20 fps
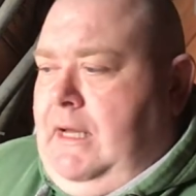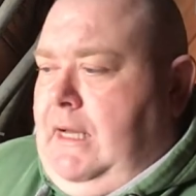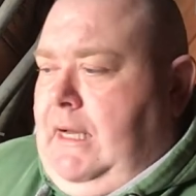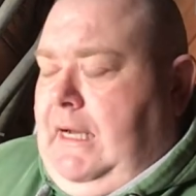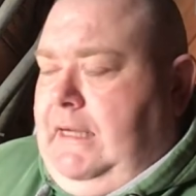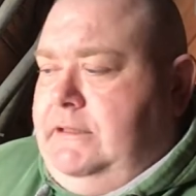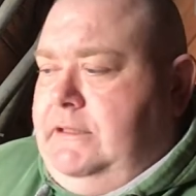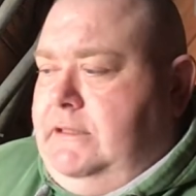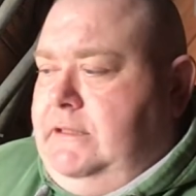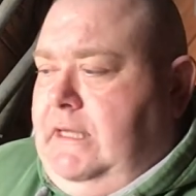
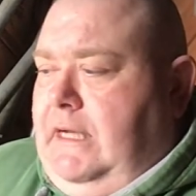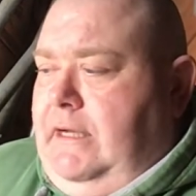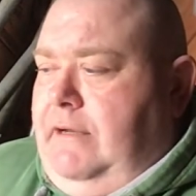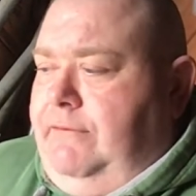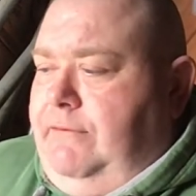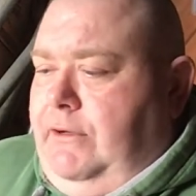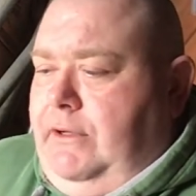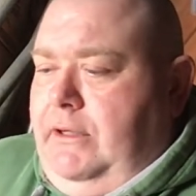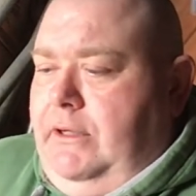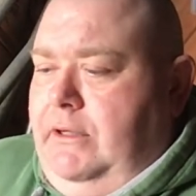As I say,
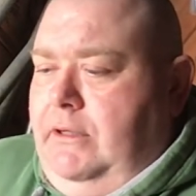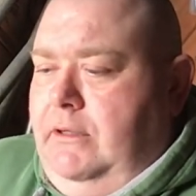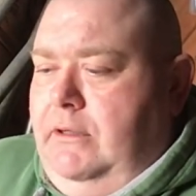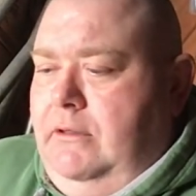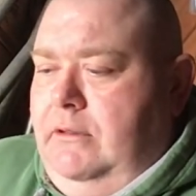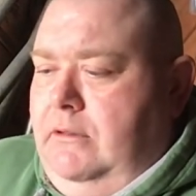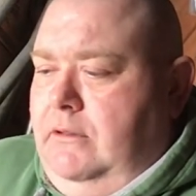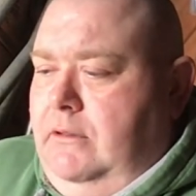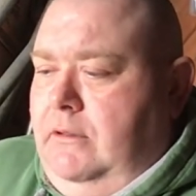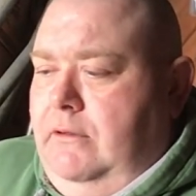if I
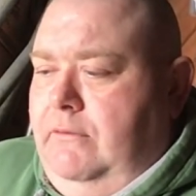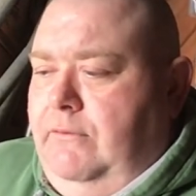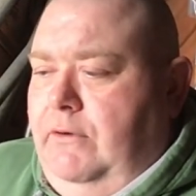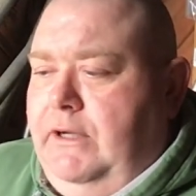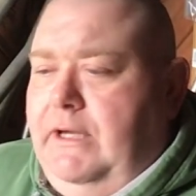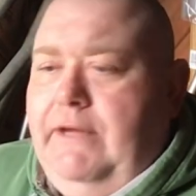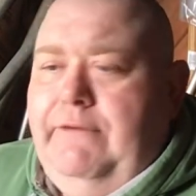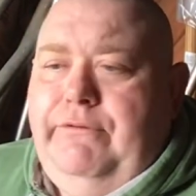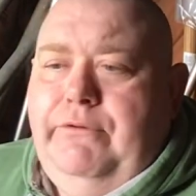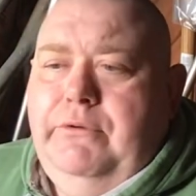
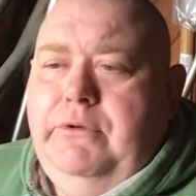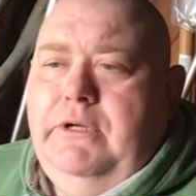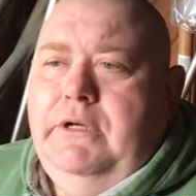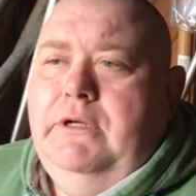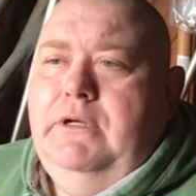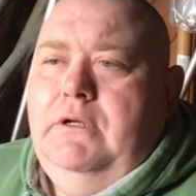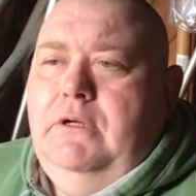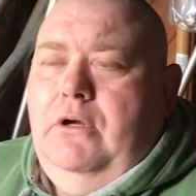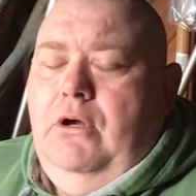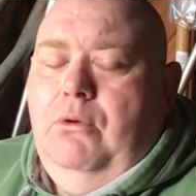give you a
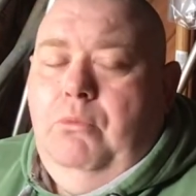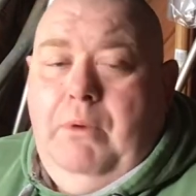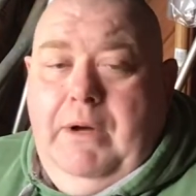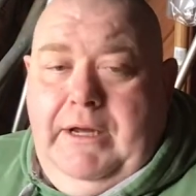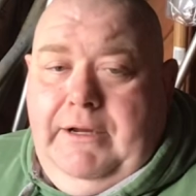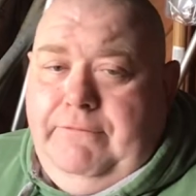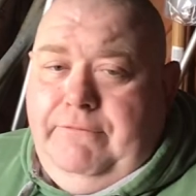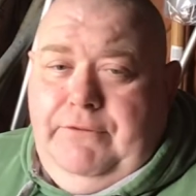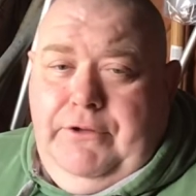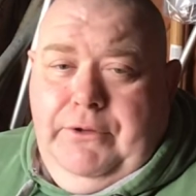way
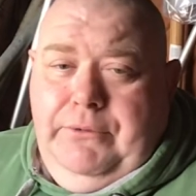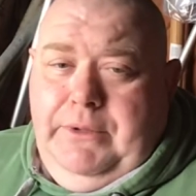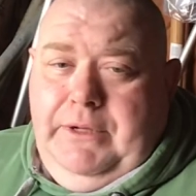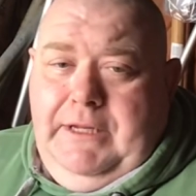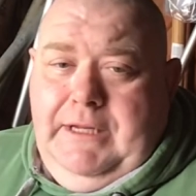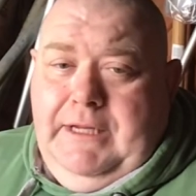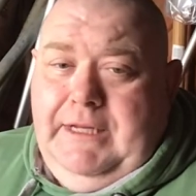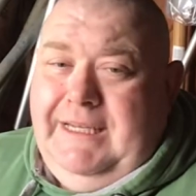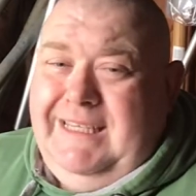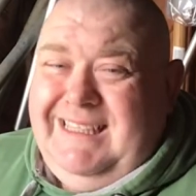of doing
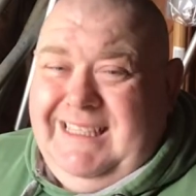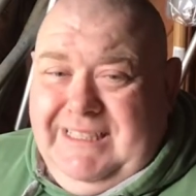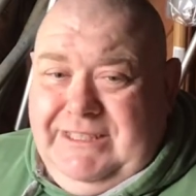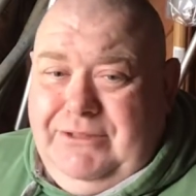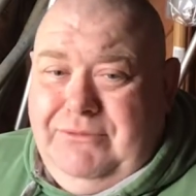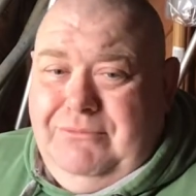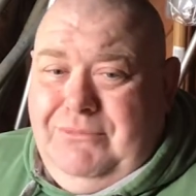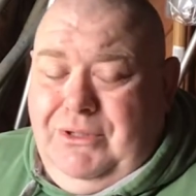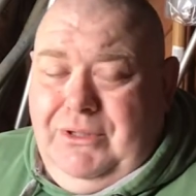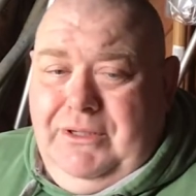it and it
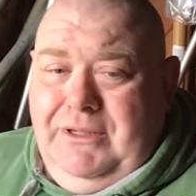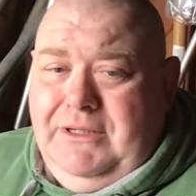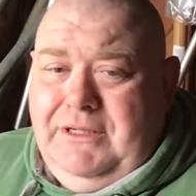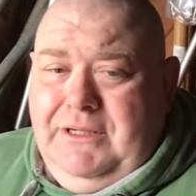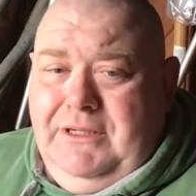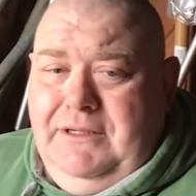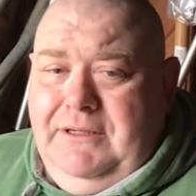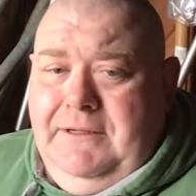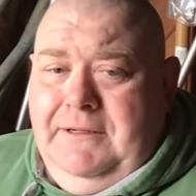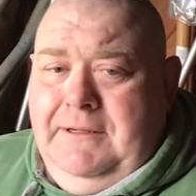doesn't work,
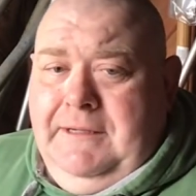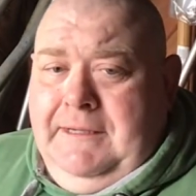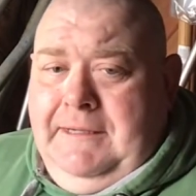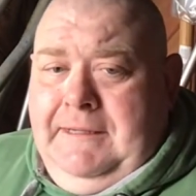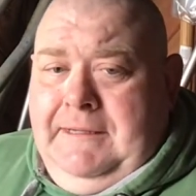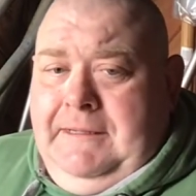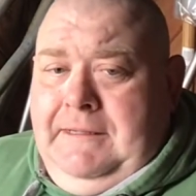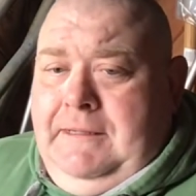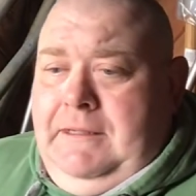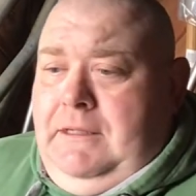
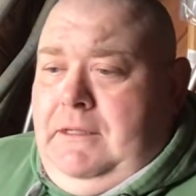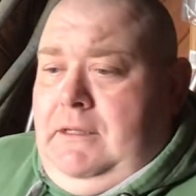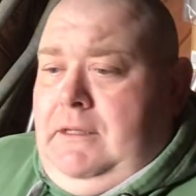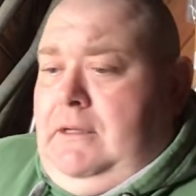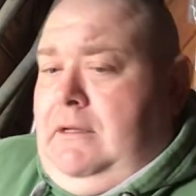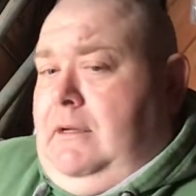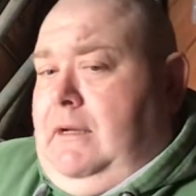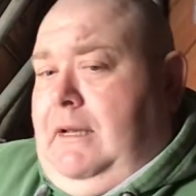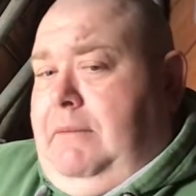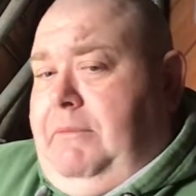
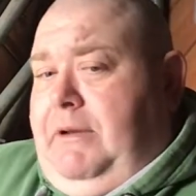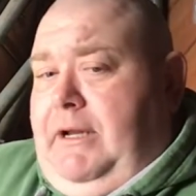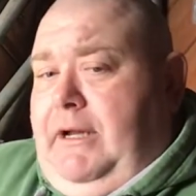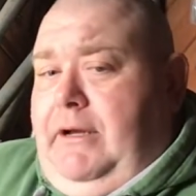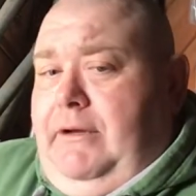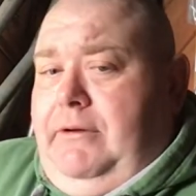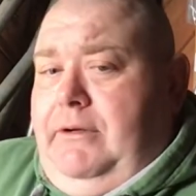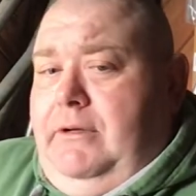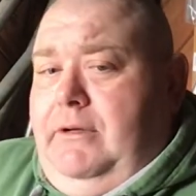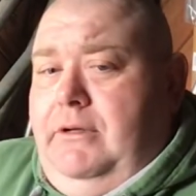let me
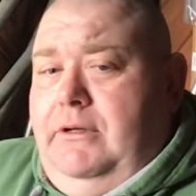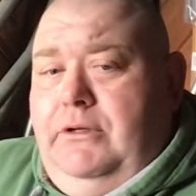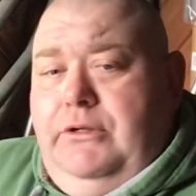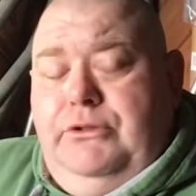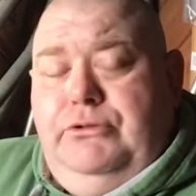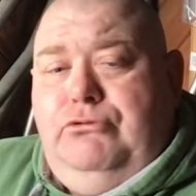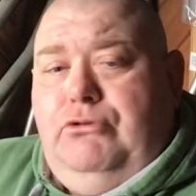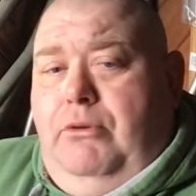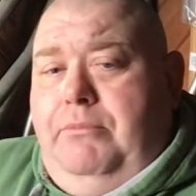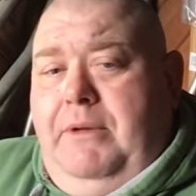know,
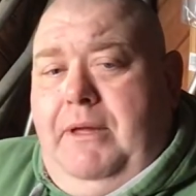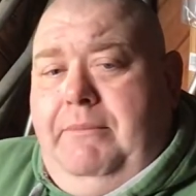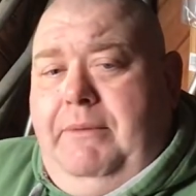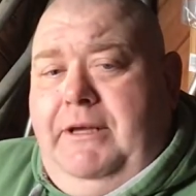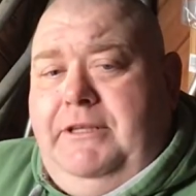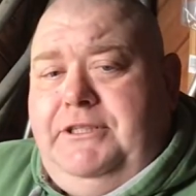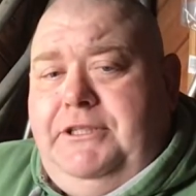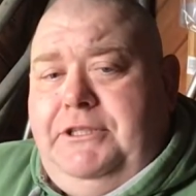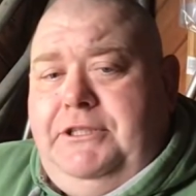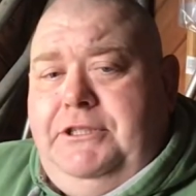drop me a
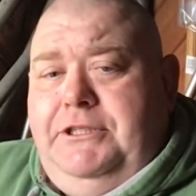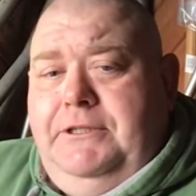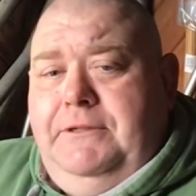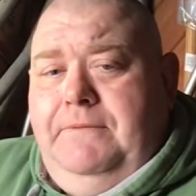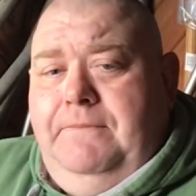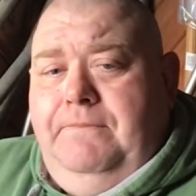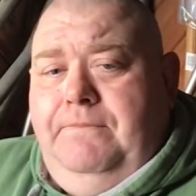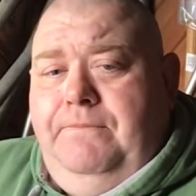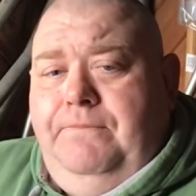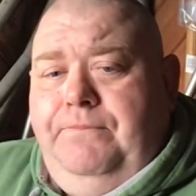message.
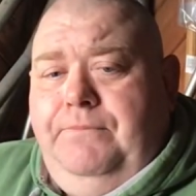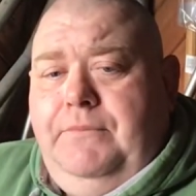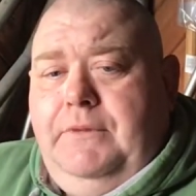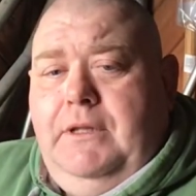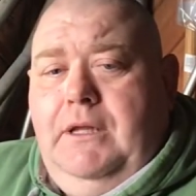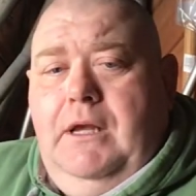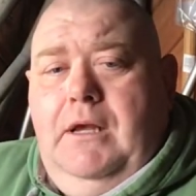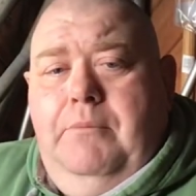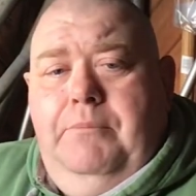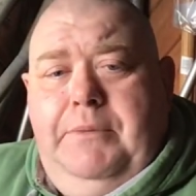
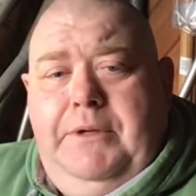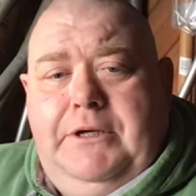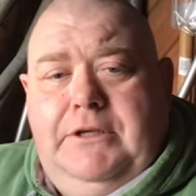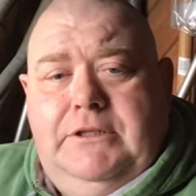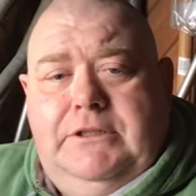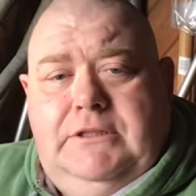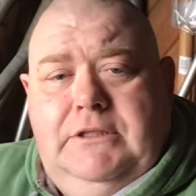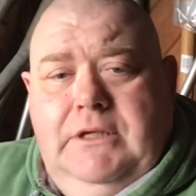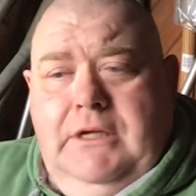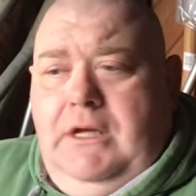
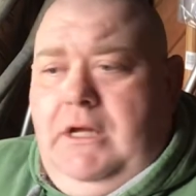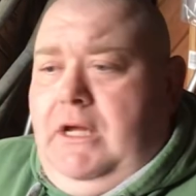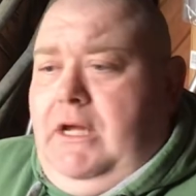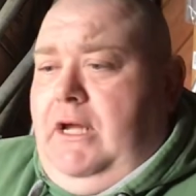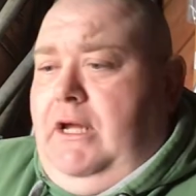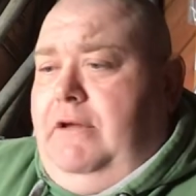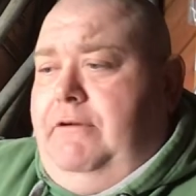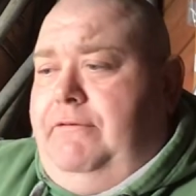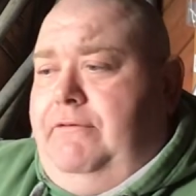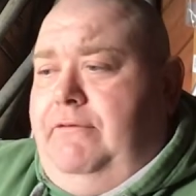Because
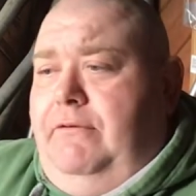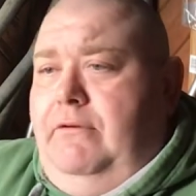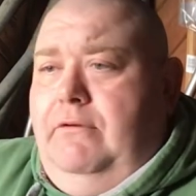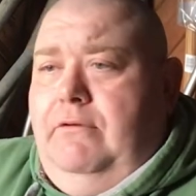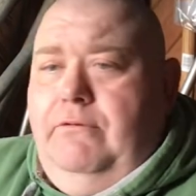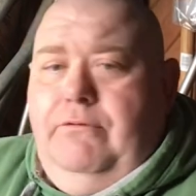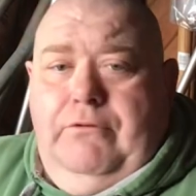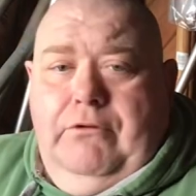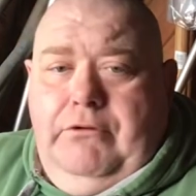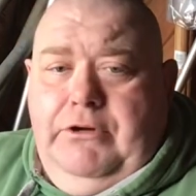if,
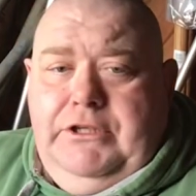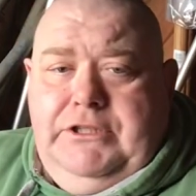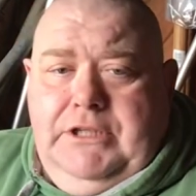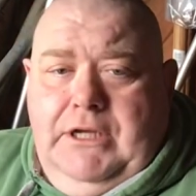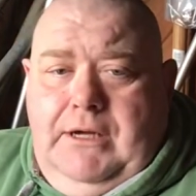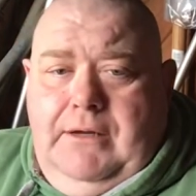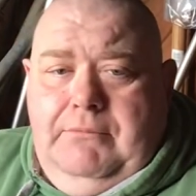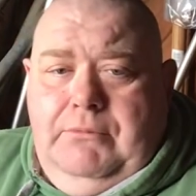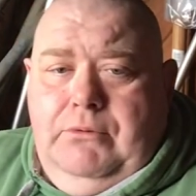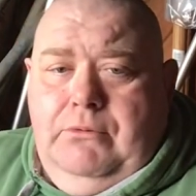for
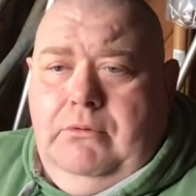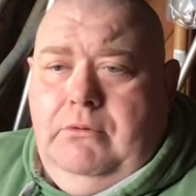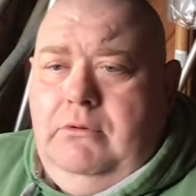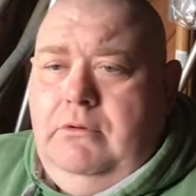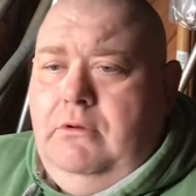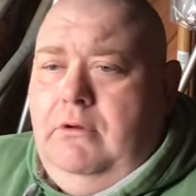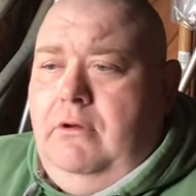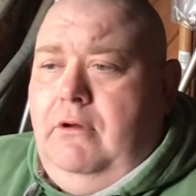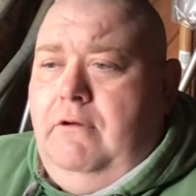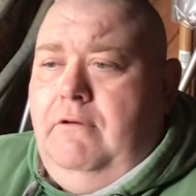example,
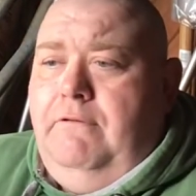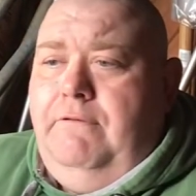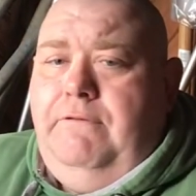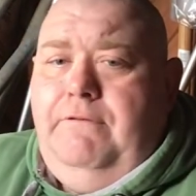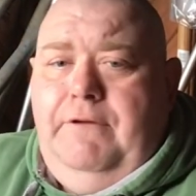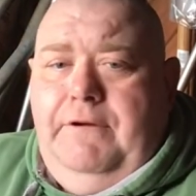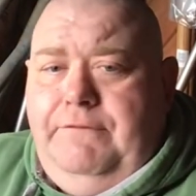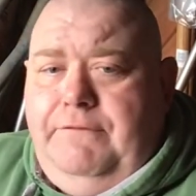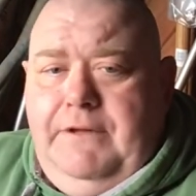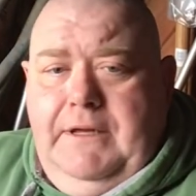
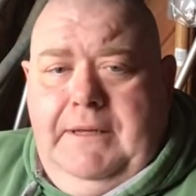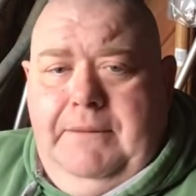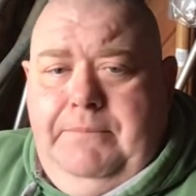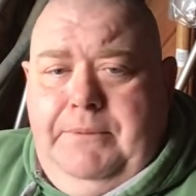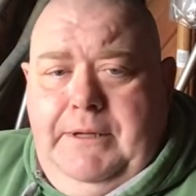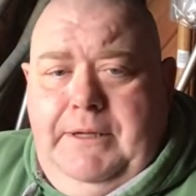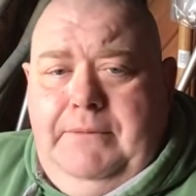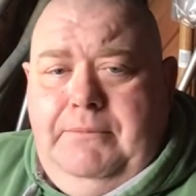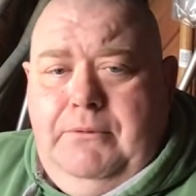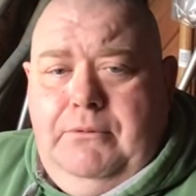15
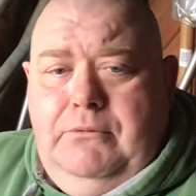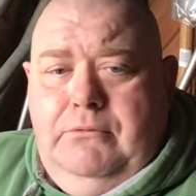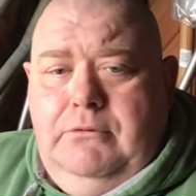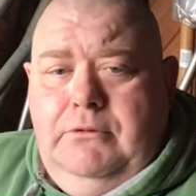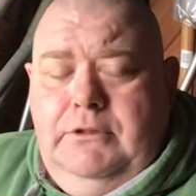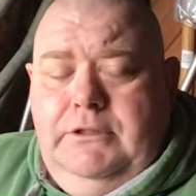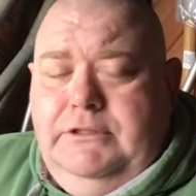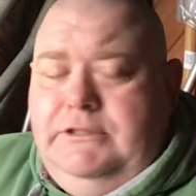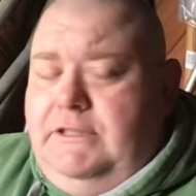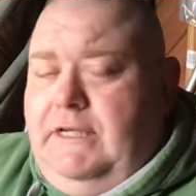people
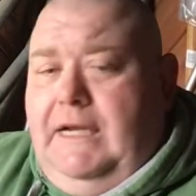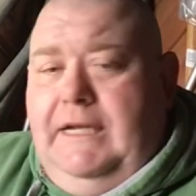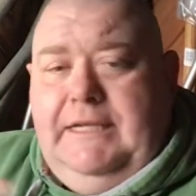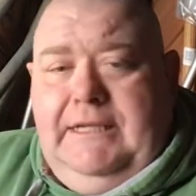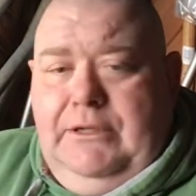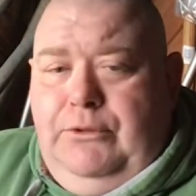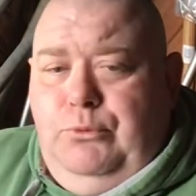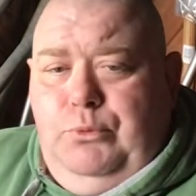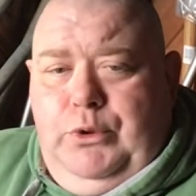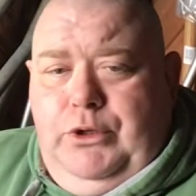say it
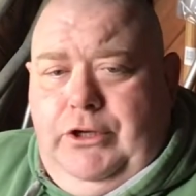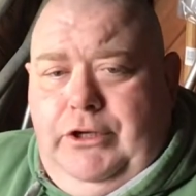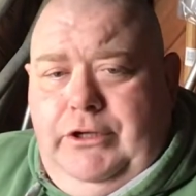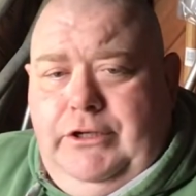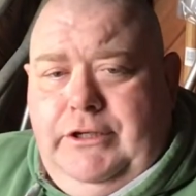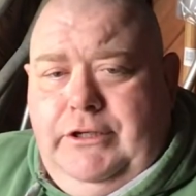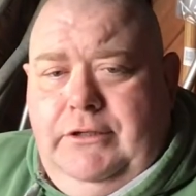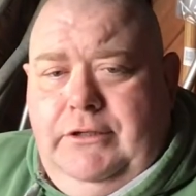didn't work,